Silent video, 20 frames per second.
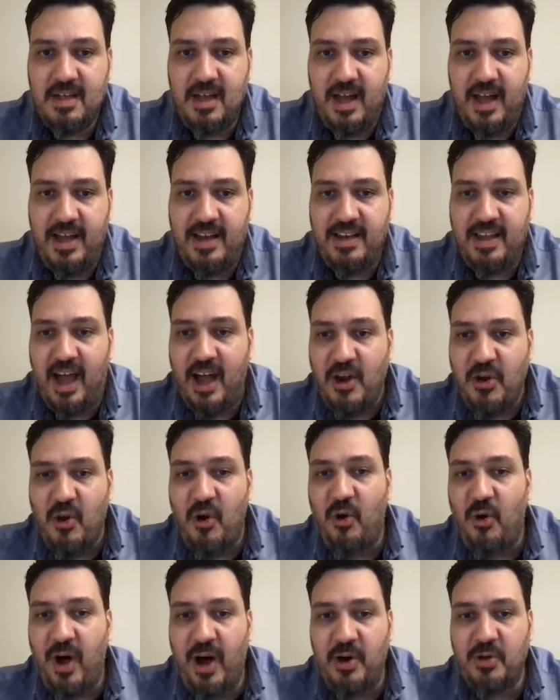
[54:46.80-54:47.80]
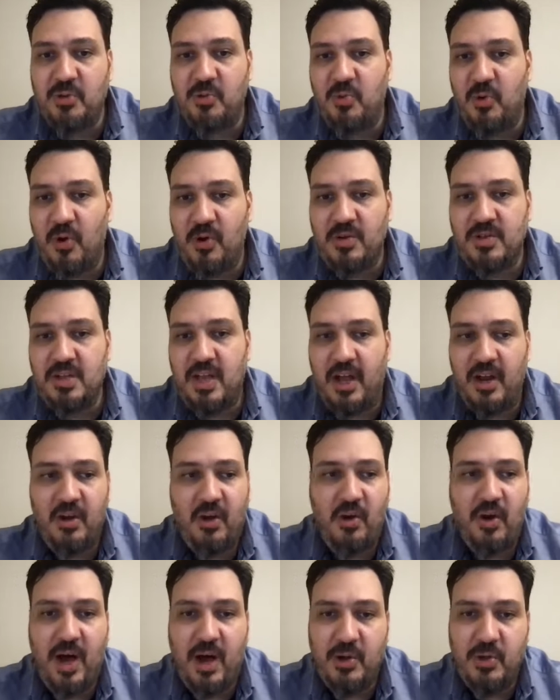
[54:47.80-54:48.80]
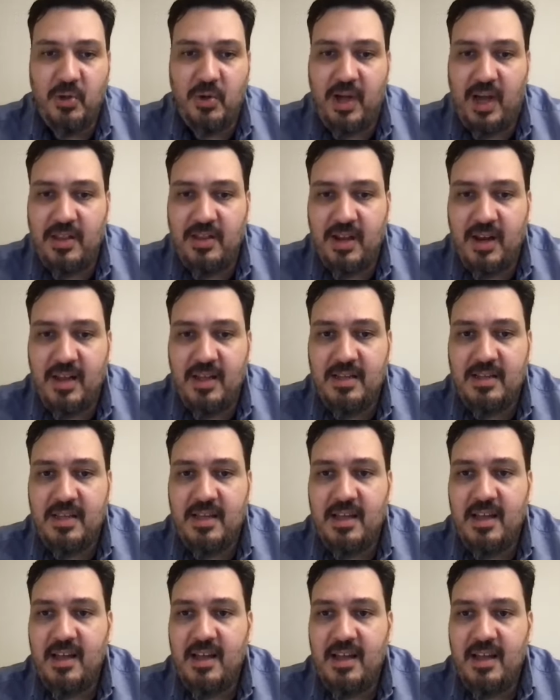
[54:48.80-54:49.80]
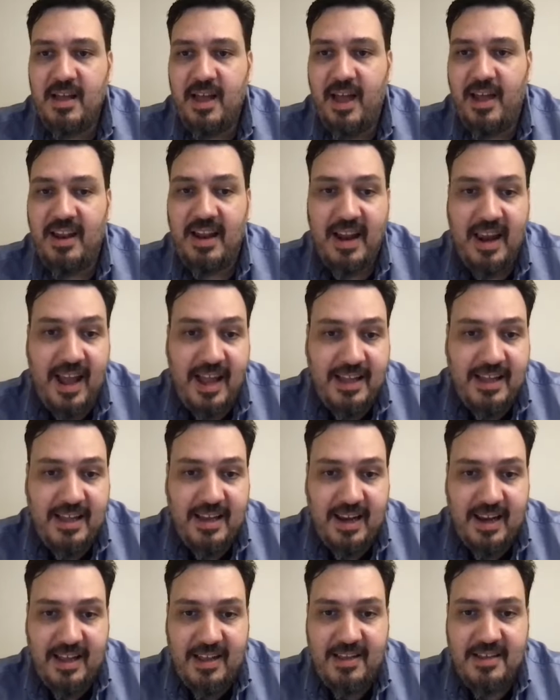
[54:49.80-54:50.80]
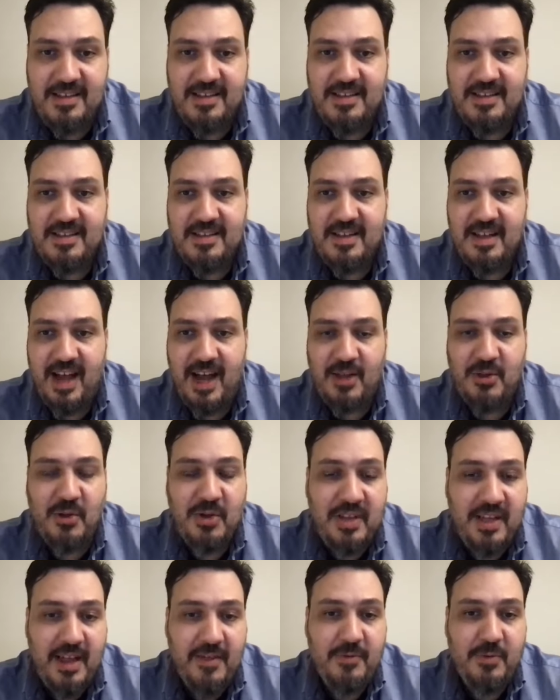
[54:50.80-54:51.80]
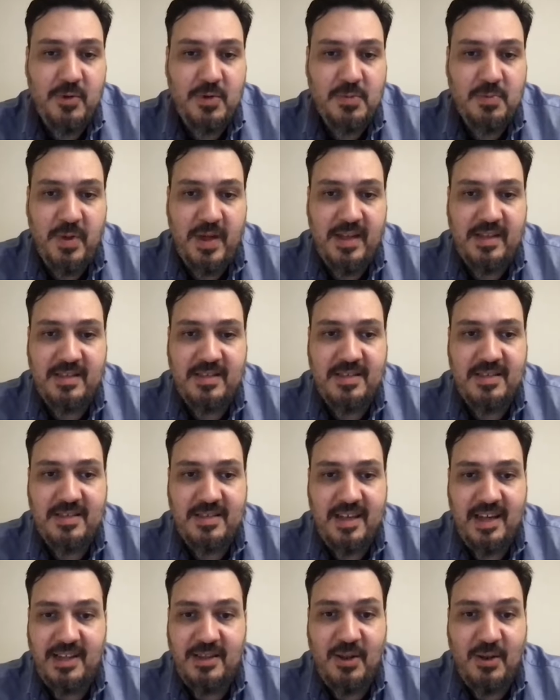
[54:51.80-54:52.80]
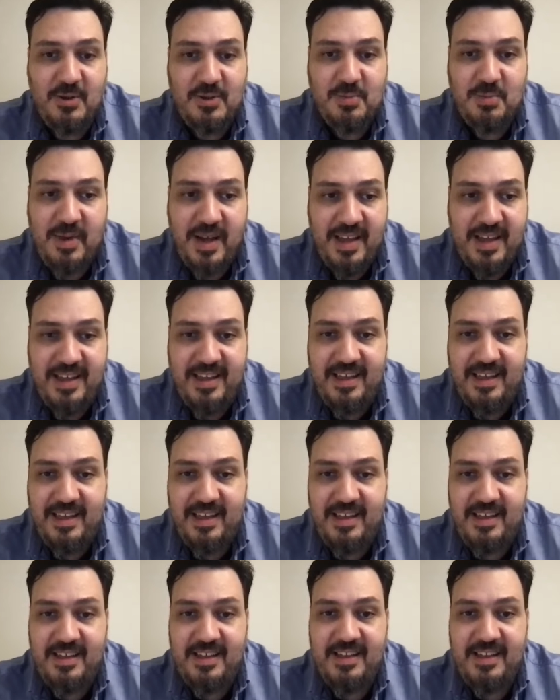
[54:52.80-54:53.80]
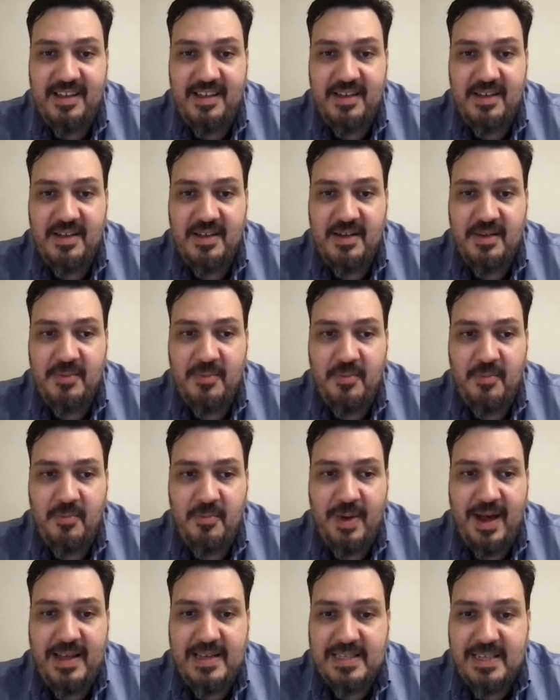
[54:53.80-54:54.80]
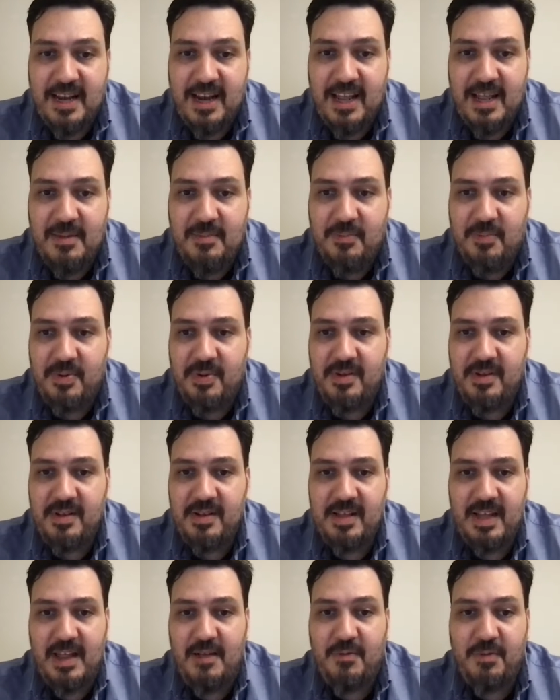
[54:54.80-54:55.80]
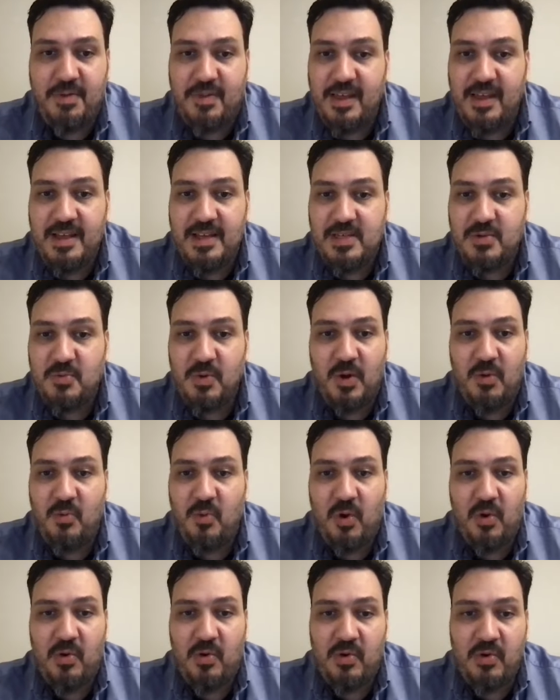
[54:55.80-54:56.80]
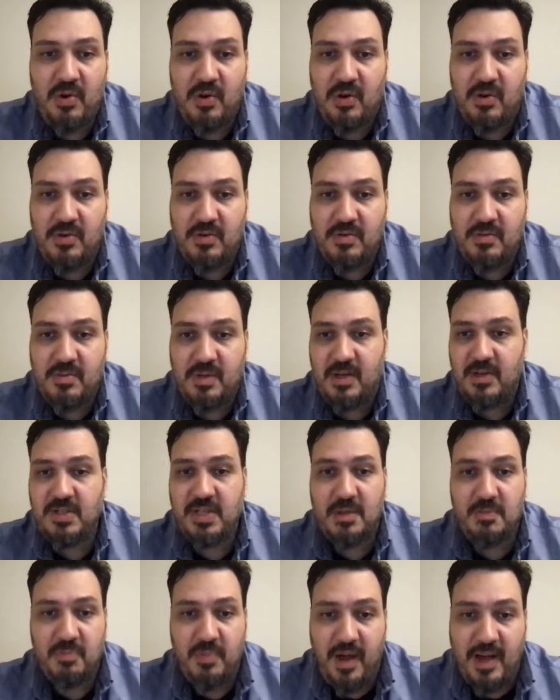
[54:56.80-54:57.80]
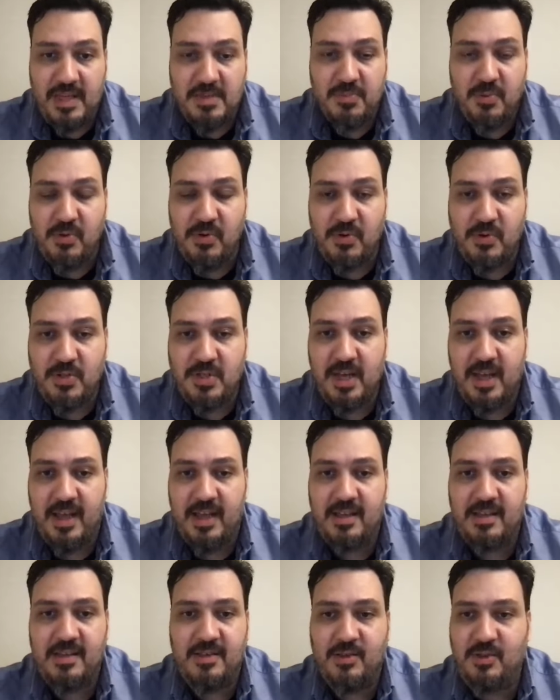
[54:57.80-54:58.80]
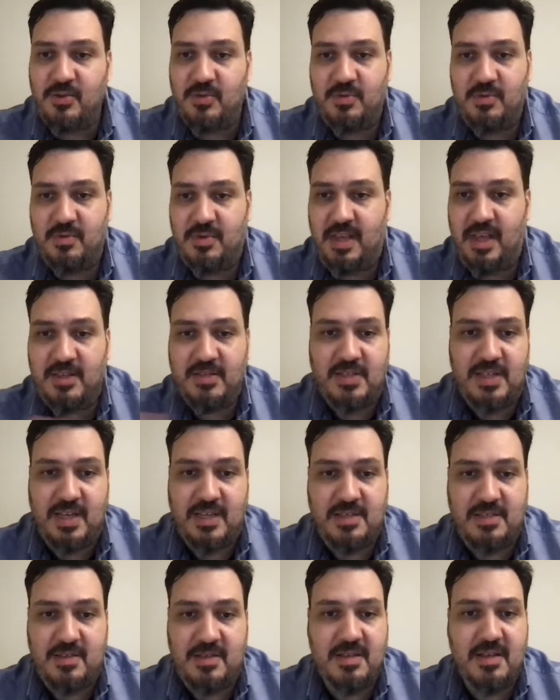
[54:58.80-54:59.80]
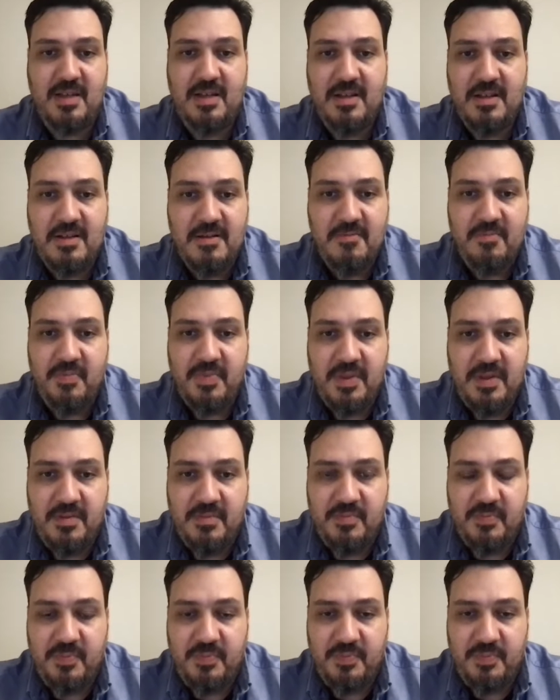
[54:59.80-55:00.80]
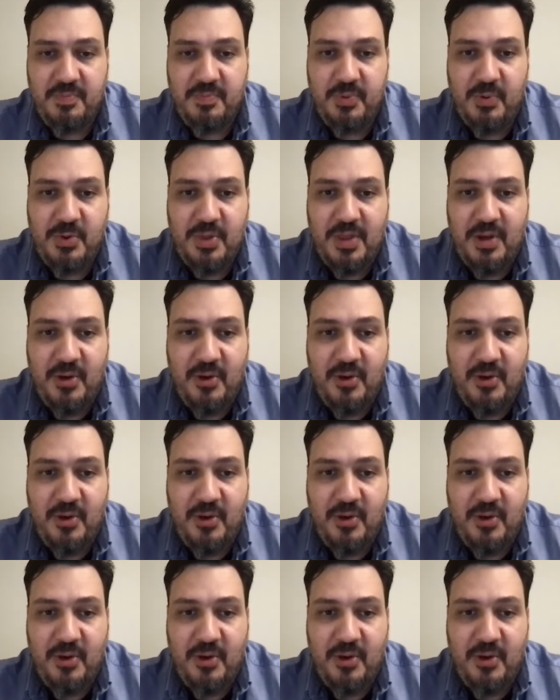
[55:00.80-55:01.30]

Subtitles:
And I know how it works. I know how to handle it. And luckily, I don't have to spend and lose my sleep if things will work or not. Because as Bruno said, you can just put the